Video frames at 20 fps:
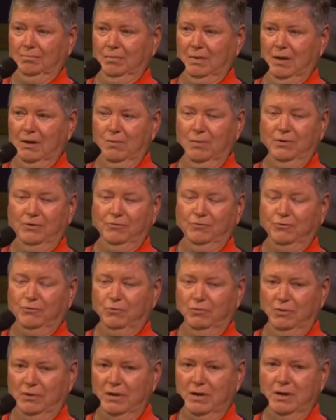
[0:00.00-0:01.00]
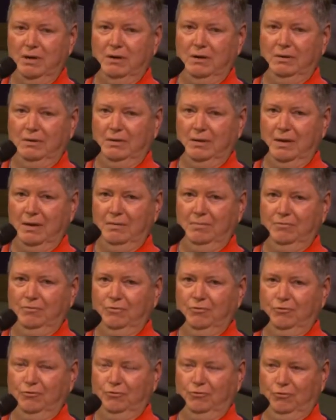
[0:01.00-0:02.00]
I went to school there, and they
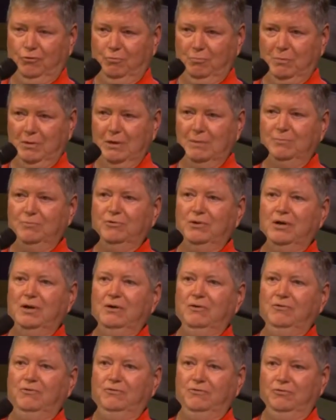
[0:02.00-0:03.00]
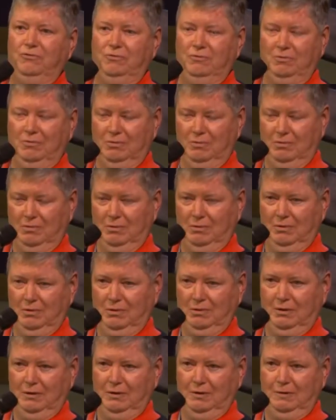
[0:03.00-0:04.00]
just took me upstairs
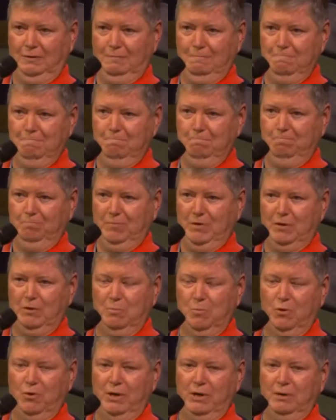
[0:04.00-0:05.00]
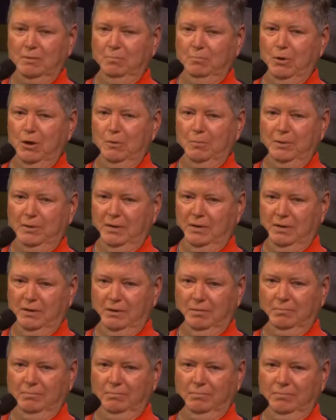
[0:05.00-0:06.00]
in the morning and brought me down
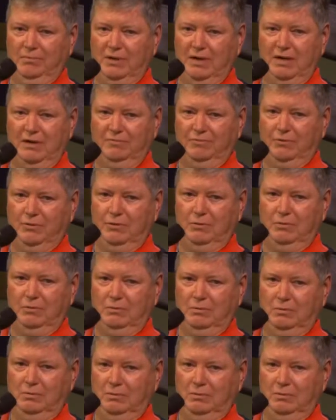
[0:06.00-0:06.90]
in the afternoon.